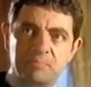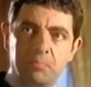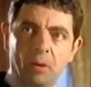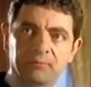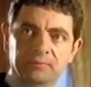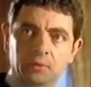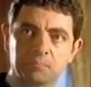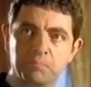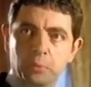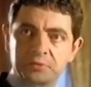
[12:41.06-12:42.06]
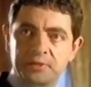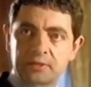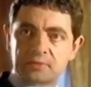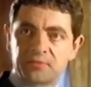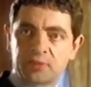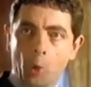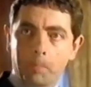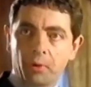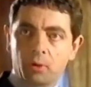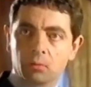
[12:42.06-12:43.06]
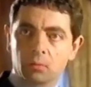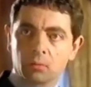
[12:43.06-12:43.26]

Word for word: boff, not book tickets for the opera. No,